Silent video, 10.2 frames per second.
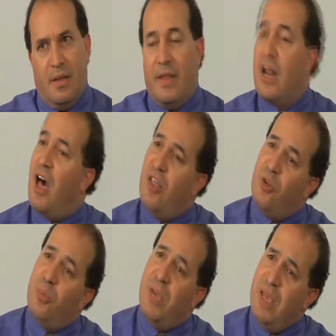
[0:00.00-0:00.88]
and that
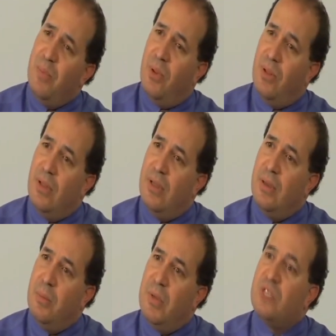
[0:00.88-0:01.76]
other people
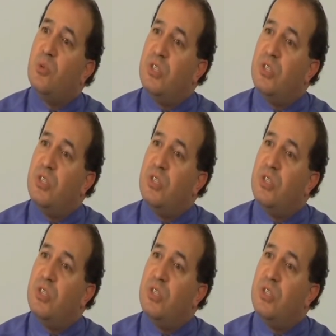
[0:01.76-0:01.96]
must